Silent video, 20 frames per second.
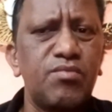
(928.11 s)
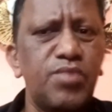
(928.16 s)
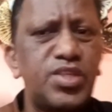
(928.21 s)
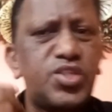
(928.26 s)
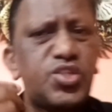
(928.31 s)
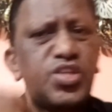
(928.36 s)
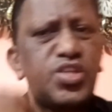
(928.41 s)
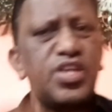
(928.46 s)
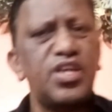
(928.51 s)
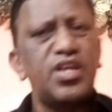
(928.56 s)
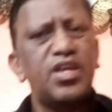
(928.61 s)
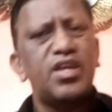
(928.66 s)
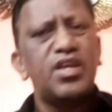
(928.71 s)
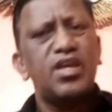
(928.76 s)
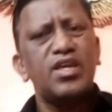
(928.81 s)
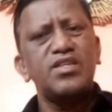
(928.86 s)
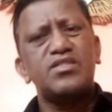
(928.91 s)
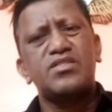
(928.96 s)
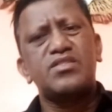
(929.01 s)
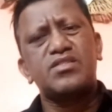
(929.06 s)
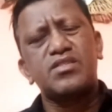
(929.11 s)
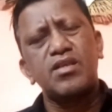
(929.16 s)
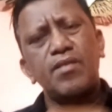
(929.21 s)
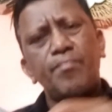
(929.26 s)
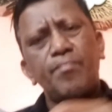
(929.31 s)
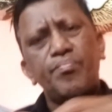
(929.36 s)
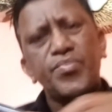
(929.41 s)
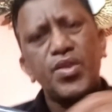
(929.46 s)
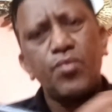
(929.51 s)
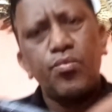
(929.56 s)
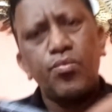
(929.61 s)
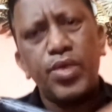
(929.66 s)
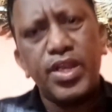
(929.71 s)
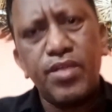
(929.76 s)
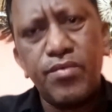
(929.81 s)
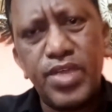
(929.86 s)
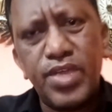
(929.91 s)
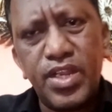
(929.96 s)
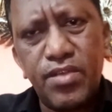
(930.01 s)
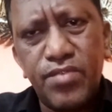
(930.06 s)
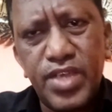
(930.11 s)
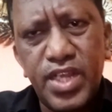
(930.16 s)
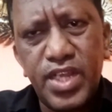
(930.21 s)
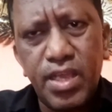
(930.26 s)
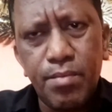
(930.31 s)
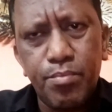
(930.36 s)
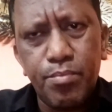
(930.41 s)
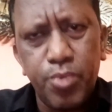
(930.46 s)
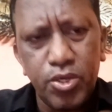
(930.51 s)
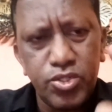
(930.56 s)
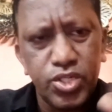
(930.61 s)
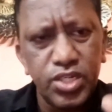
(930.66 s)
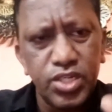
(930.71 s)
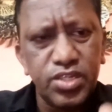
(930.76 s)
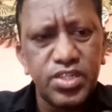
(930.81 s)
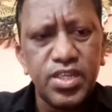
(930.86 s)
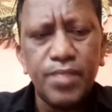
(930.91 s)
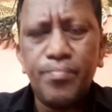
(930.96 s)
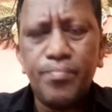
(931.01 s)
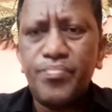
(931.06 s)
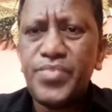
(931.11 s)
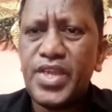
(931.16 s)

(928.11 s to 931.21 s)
which is very, very, very important.